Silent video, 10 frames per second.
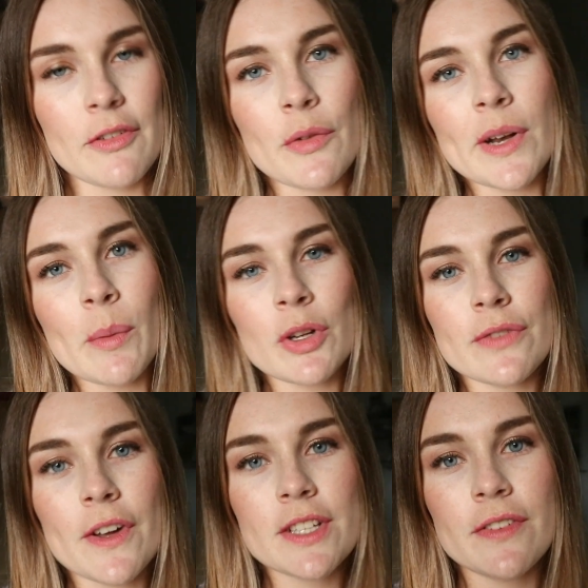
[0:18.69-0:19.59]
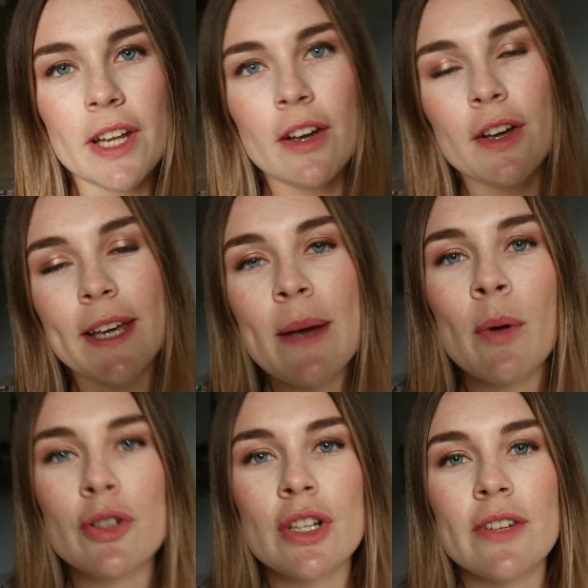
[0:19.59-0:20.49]
If you've already watched the first video, keep
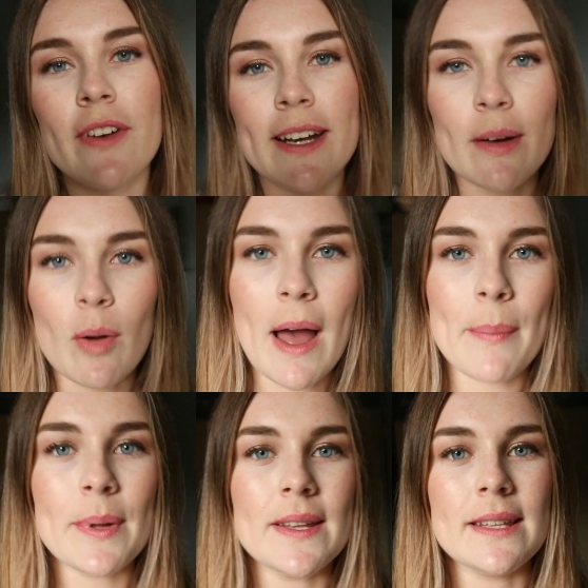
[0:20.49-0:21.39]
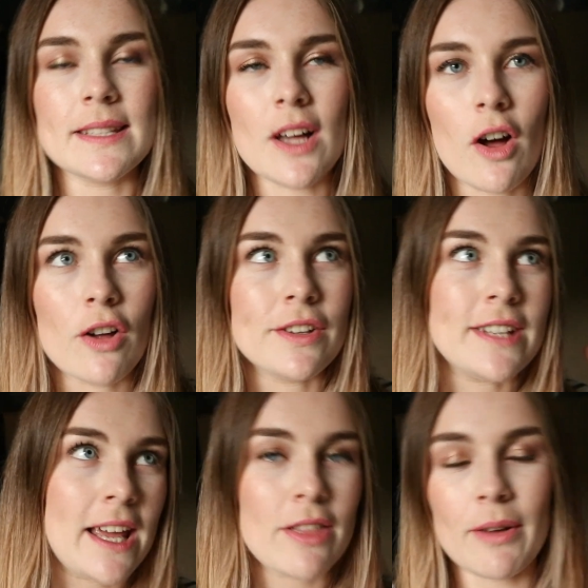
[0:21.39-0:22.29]
watching to find out what happens on
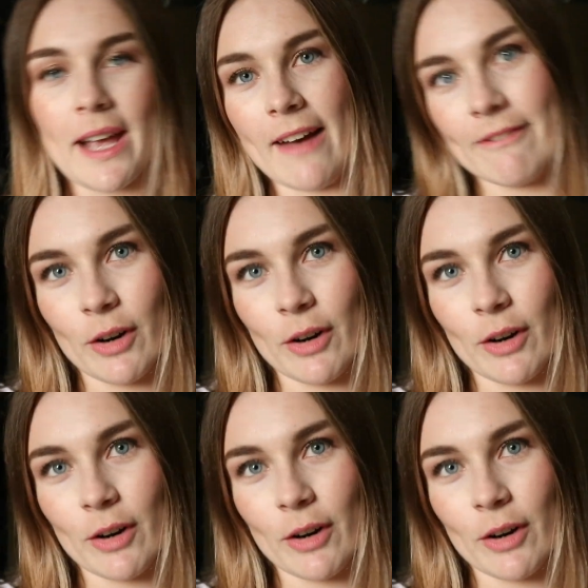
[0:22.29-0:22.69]
day 3 and